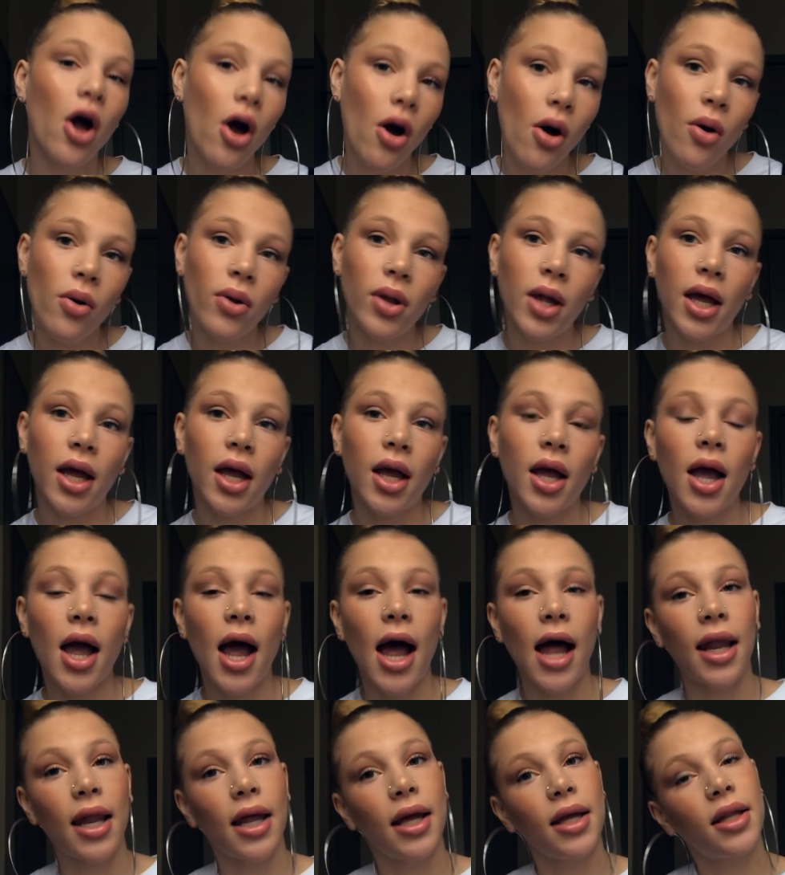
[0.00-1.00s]
oh, like
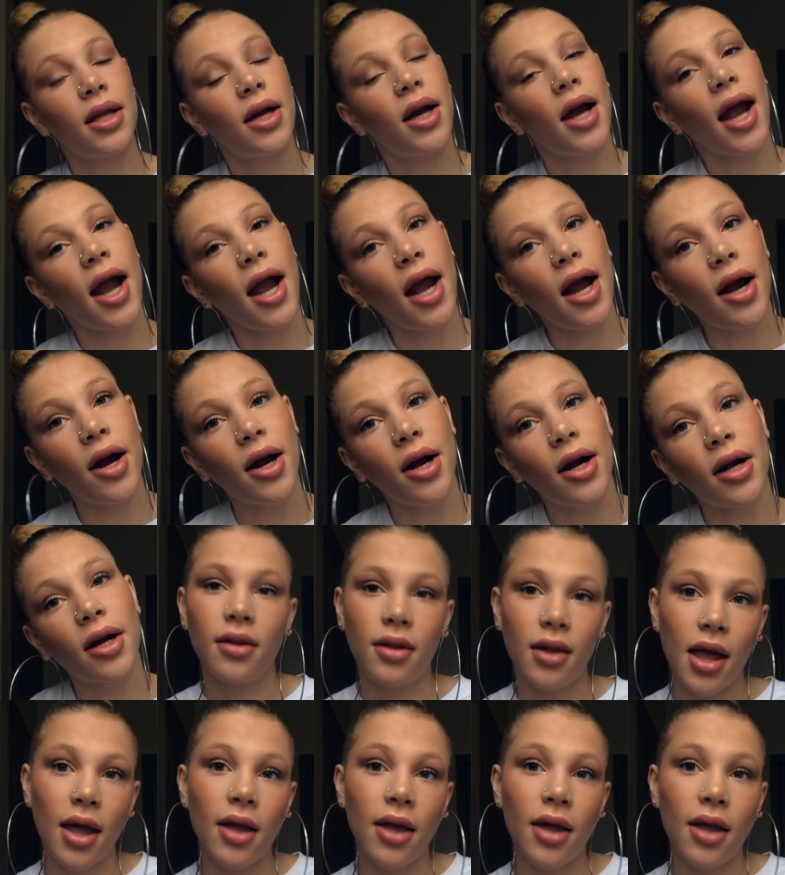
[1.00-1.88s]
I like their hair,